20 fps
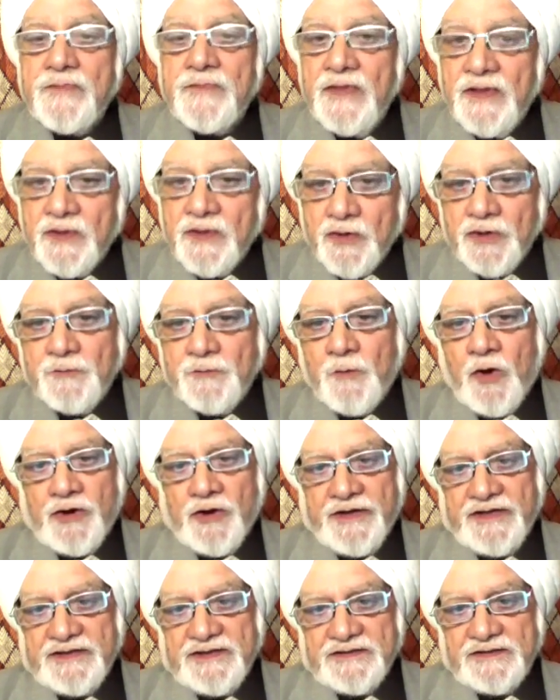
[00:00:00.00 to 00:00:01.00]
Good
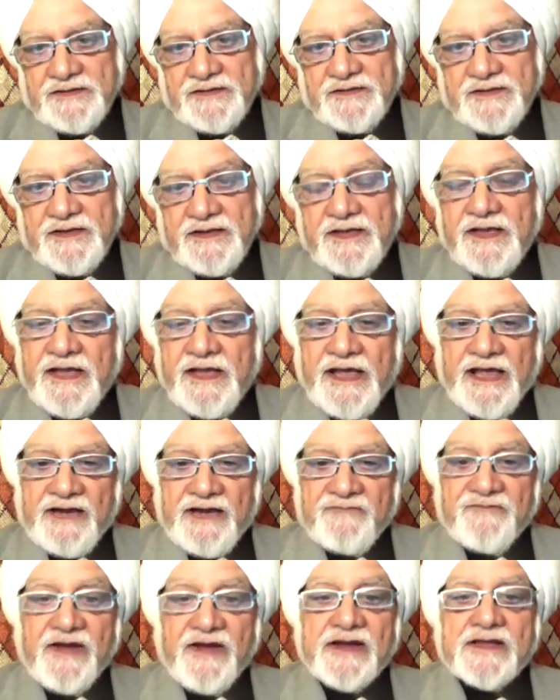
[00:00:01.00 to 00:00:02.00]
morning
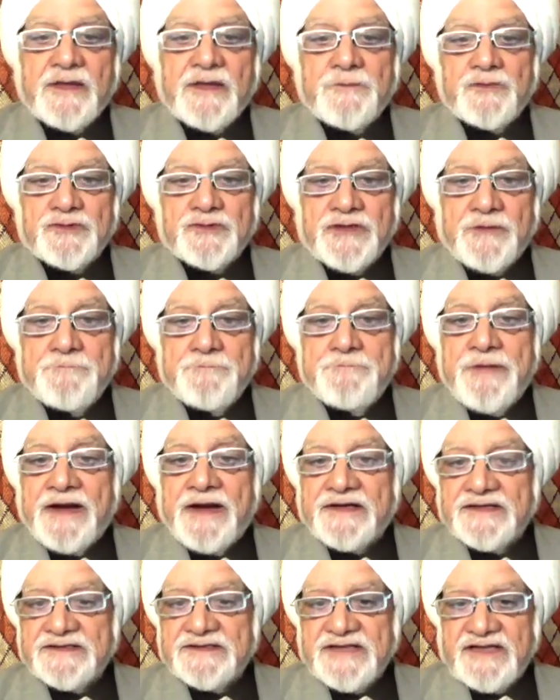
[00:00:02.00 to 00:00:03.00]
and welcome to the
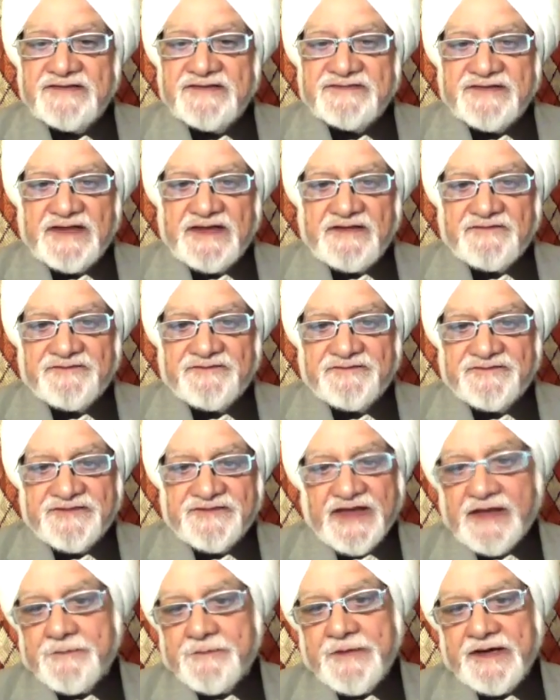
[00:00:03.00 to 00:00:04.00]
Better Thyself
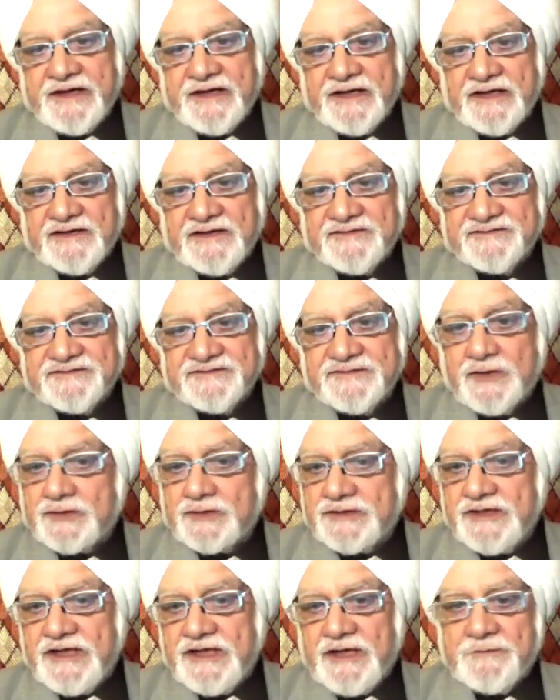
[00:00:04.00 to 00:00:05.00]
segment of
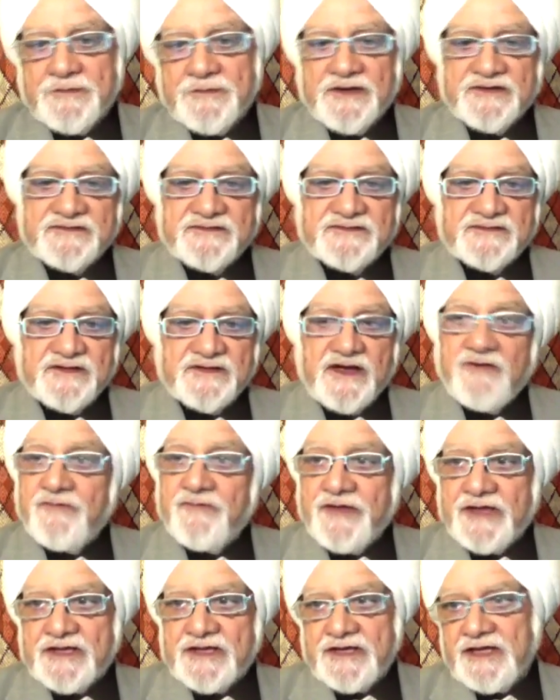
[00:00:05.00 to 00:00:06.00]
Dr. Lamba's
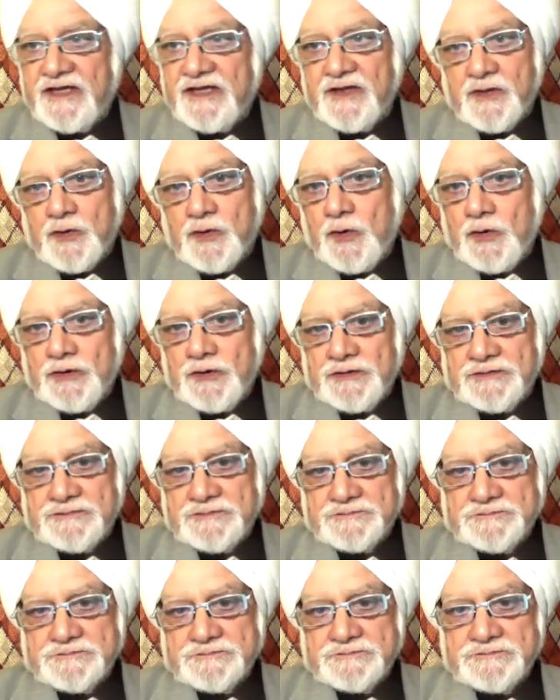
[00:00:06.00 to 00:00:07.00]
Awakening Call.
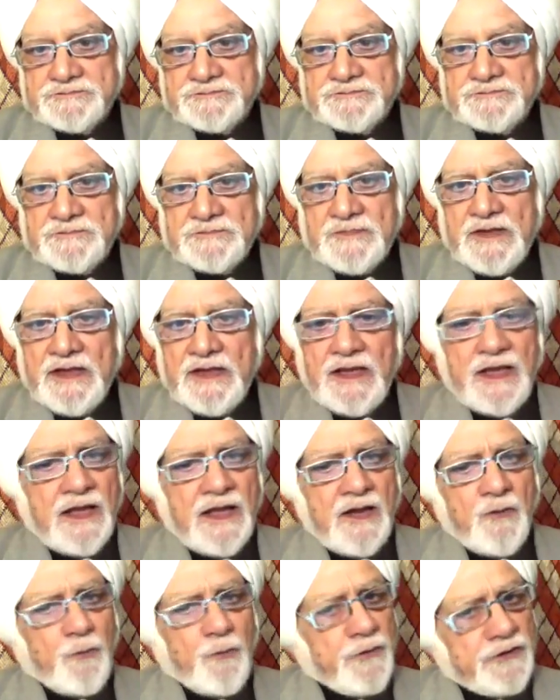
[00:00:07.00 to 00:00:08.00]

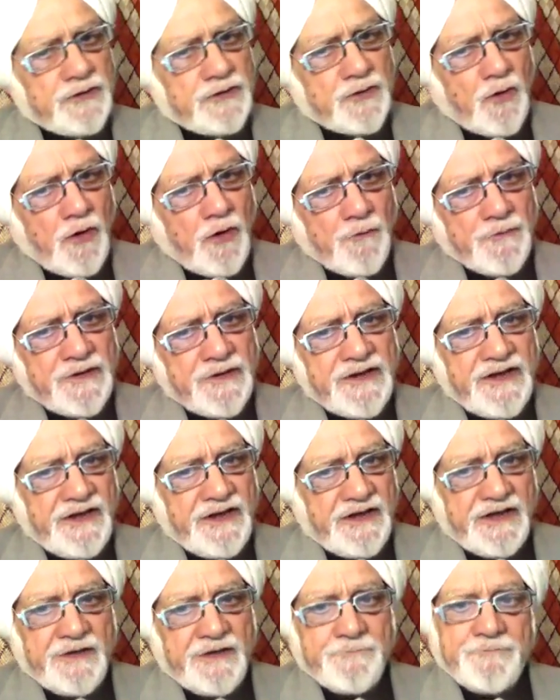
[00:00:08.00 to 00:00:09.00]
We normally
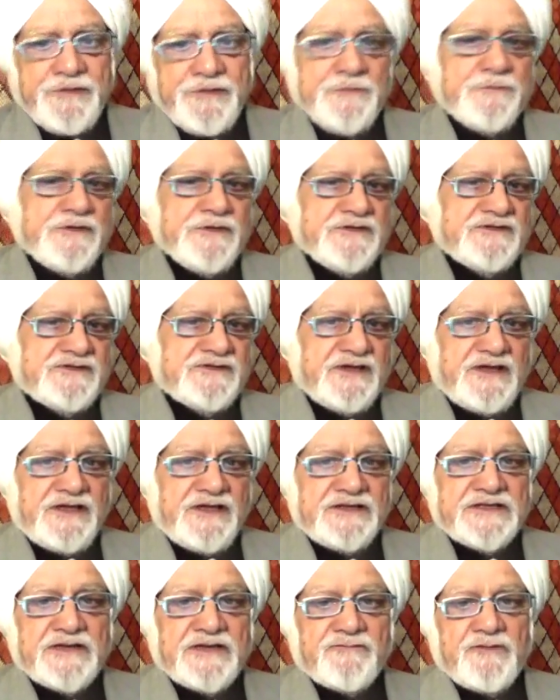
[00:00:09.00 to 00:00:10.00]
hear people say
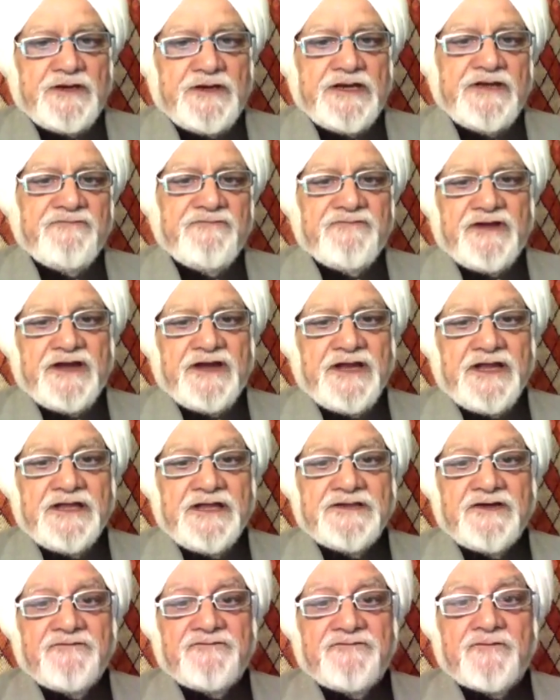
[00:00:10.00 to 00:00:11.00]
that we live in an age
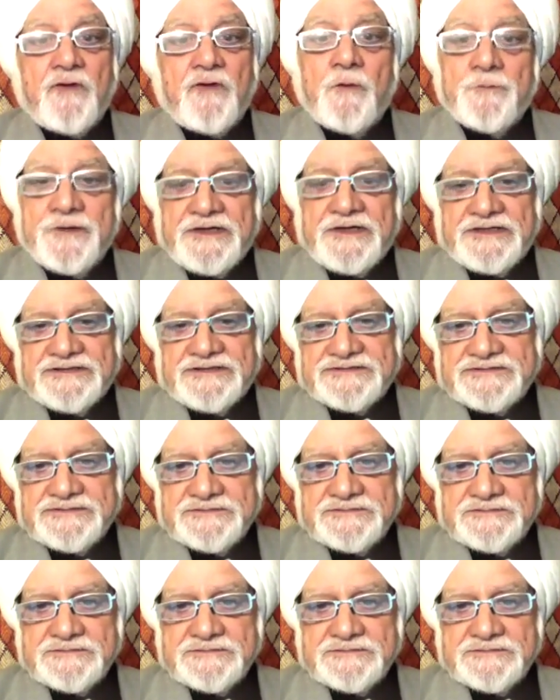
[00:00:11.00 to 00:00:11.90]
of competition.